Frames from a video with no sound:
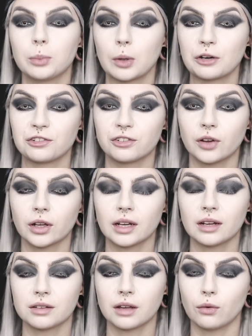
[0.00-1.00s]
perfect
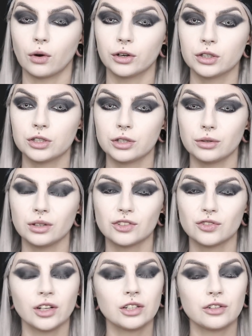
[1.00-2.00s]
as I wanted to.
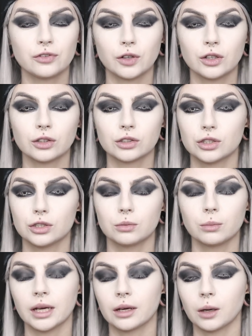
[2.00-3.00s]
It's very difficult to do
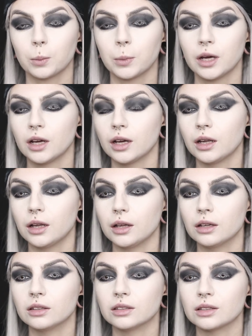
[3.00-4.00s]
makeup
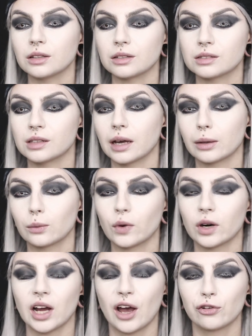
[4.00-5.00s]
in a set
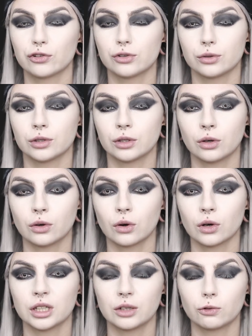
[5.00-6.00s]
where I have to
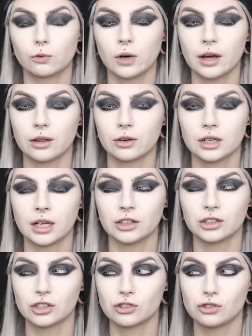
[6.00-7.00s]
record rather
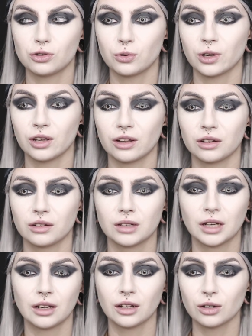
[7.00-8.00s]
than just doing it
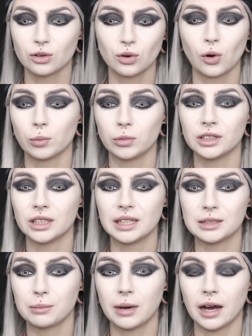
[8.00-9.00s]
normally
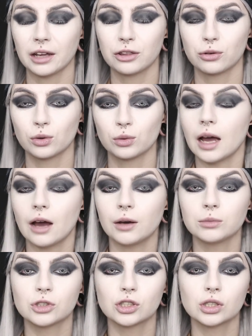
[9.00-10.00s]
in the bathroom. Now
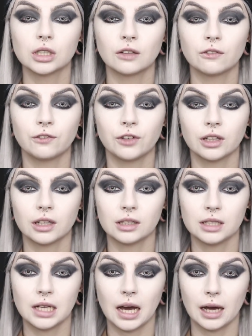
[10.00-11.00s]
I'm just gonna fill
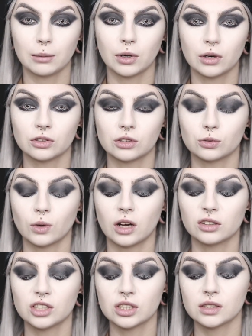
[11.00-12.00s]
in the eyebrows as
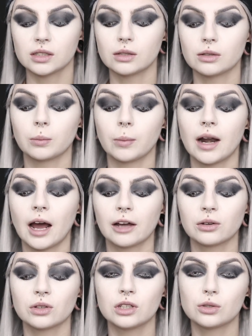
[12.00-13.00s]
well, just a little bit. I
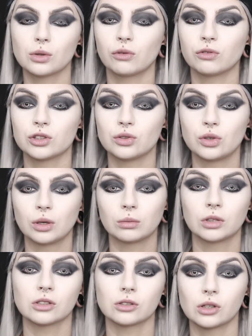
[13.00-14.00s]
don't need to overdo them
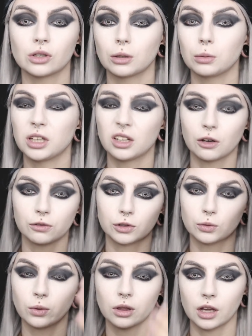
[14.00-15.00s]
because they're gonna be
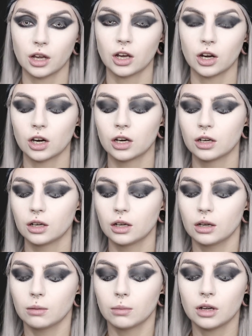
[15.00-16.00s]
covered with hair,
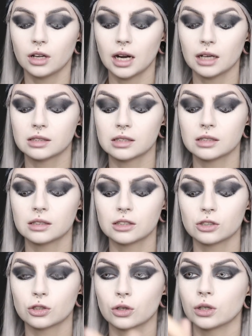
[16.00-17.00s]
but I still
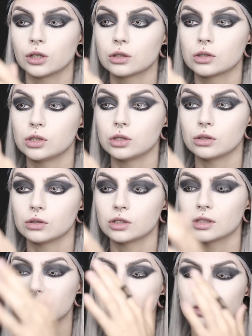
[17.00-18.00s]
enjoy to
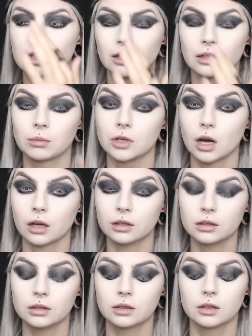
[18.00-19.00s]
just get them
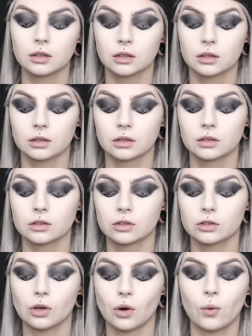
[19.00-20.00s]
done
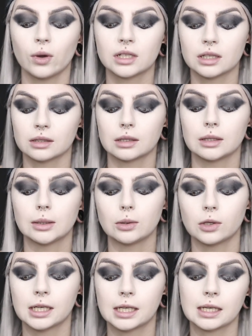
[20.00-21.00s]
so it doesn't
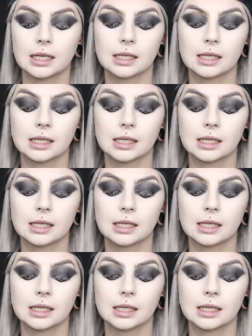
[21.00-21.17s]
look